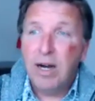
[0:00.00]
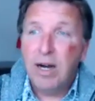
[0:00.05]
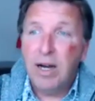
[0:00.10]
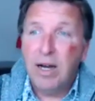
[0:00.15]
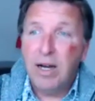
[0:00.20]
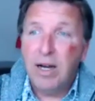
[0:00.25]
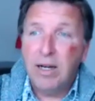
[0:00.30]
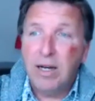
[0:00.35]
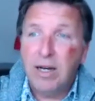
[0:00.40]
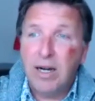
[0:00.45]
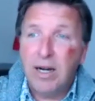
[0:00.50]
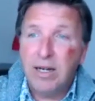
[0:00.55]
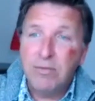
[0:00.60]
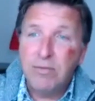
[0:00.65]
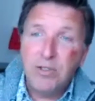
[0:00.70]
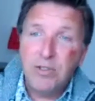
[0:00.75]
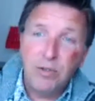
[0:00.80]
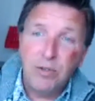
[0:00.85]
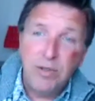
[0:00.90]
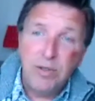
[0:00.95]
Uh, I
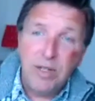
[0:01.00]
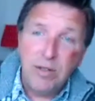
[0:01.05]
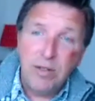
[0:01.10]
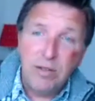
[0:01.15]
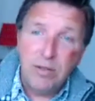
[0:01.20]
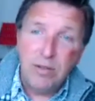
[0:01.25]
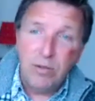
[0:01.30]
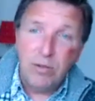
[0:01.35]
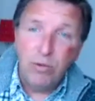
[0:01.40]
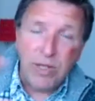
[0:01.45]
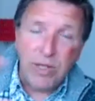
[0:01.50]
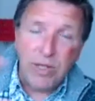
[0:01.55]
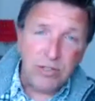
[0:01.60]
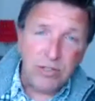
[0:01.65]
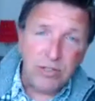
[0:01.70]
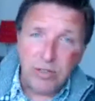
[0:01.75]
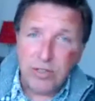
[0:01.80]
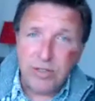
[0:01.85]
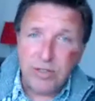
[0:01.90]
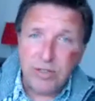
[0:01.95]
love doing all that
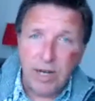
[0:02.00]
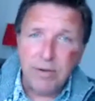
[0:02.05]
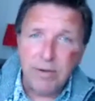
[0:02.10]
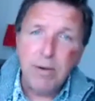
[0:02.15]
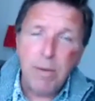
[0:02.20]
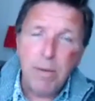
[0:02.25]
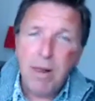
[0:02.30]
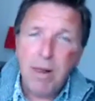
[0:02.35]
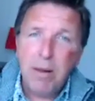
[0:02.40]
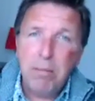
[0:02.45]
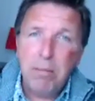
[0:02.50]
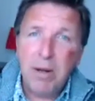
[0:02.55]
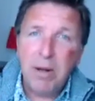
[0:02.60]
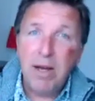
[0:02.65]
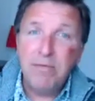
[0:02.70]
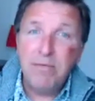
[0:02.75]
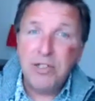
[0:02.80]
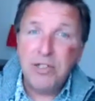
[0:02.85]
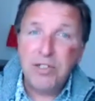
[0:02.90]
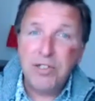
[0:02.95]
sort of stuff. But
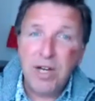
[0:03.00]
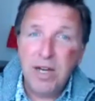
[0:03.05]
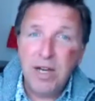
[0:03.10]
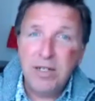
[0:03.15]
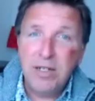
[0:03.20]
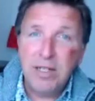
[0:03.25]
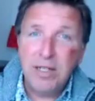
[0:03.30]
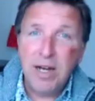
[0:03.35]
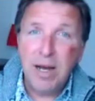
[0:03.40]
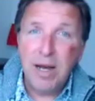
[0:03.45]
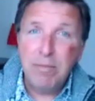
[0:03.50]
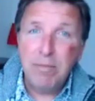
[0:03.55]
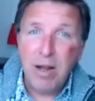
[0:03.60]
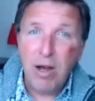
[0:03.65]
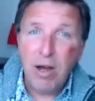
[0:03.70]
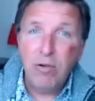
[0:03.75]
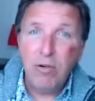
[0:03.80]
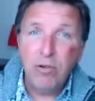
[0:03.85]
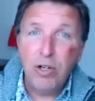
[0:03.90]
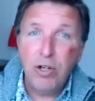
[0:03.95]
I've decided I'm
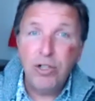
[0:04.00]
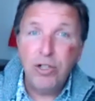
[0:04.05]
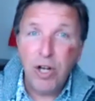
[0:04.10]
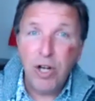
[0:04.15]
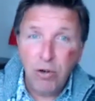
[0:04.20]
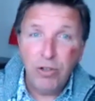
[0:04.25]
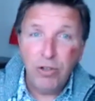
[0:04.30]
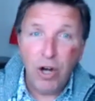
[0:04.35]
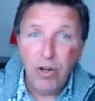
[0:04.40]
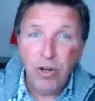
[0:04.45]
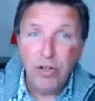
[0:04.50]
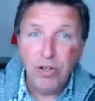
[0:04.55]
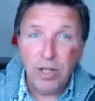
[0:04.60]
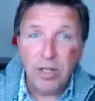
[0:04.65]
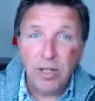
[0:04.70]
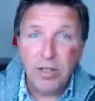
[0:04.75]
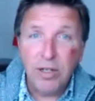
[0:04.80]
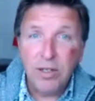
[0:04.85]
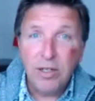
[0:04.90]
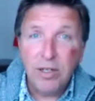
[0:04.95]
now no
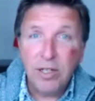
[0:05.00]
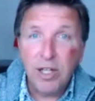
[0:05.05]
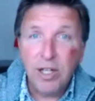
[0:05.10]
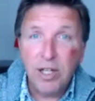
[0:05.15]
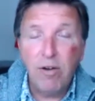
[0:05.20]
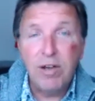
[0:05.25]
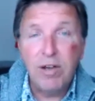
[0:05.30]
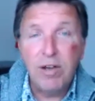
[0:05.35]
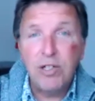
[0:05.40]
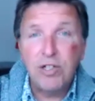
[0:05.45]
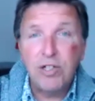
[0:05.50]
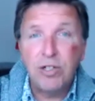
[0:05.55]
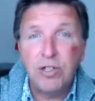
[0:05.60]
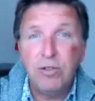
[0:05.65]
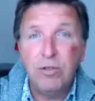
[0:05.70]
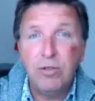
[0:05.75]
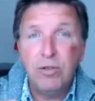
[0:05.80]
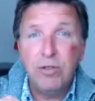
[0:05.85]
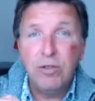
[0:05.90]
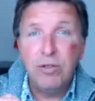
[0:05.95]
longer going
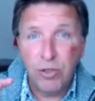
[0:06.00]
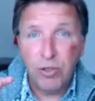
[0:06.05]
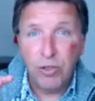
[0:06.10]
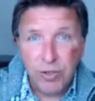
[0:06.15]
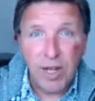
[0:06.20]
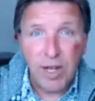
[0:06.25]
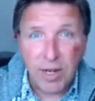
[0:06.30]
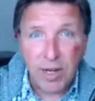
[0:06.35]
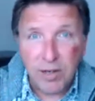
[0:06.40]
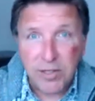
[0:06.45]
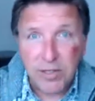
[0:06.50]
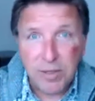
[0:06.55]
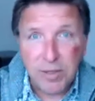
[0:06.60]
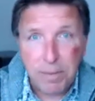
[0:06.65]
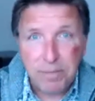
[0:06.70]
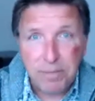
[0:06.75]
to do gigs.